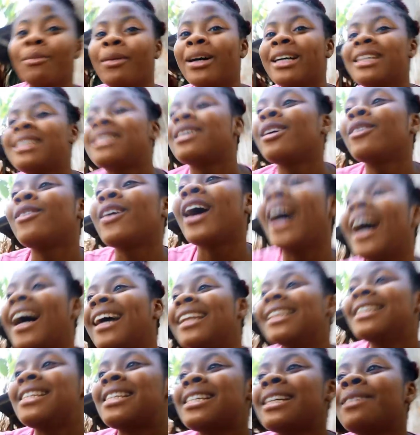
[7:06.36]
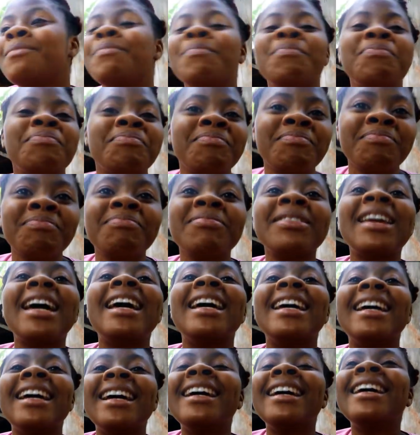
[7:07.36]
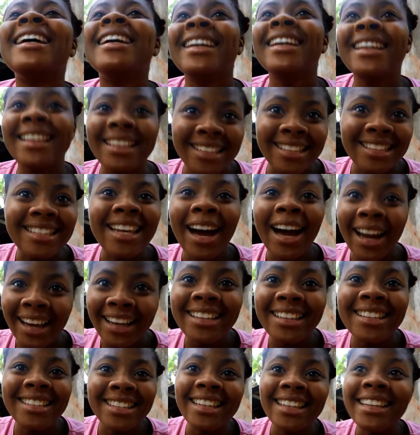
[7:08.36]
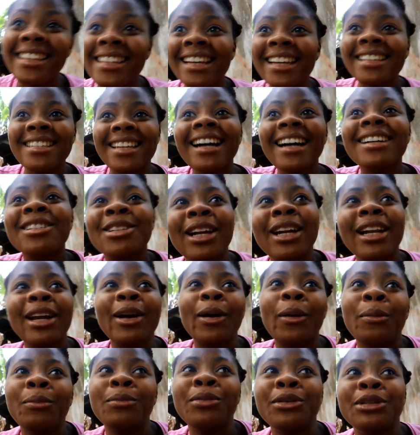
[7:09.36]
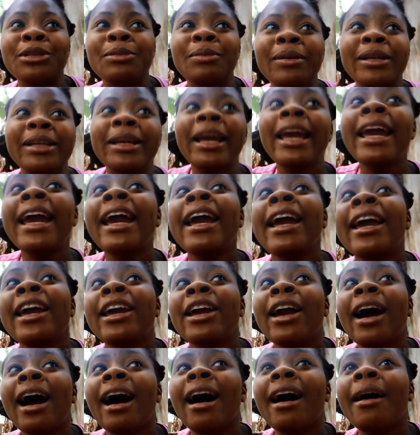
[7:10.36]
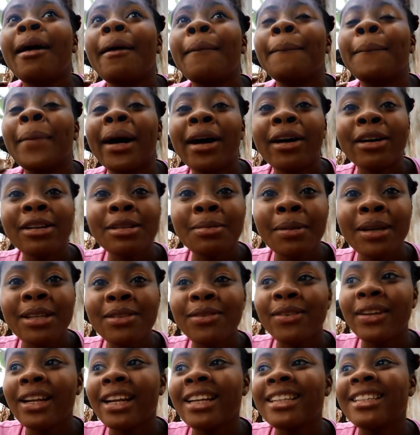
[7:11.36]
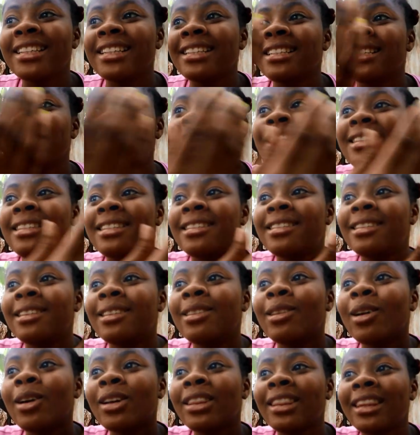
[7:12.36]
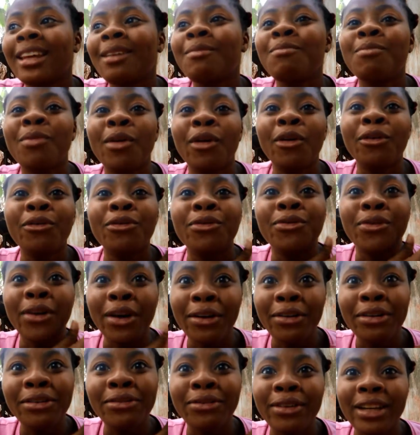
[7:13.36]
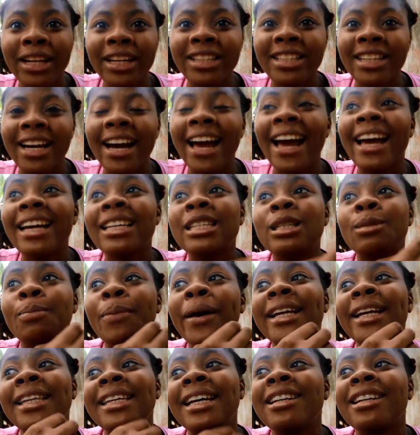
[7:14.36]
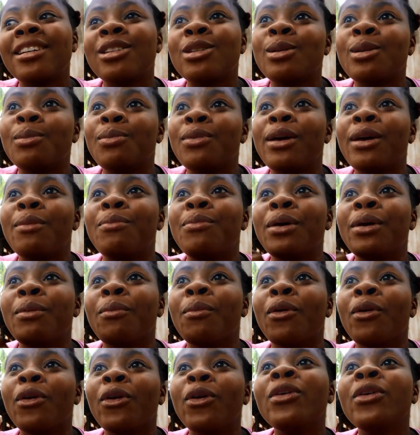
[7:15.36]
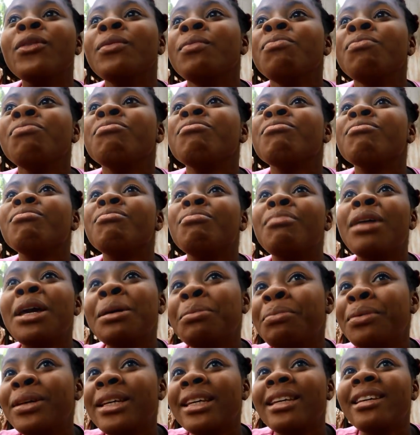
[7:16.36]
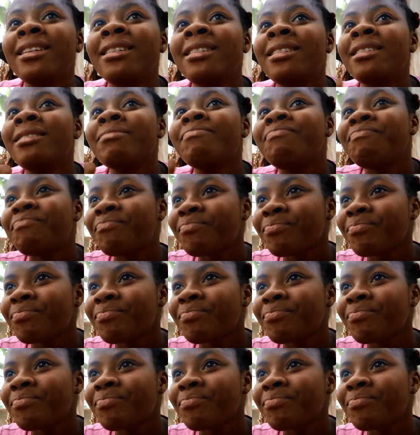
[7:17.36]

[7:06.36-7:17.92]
it myself, and it has actually humbled me. My husband's village is nothing but very village. I expected it to be a bit more maybe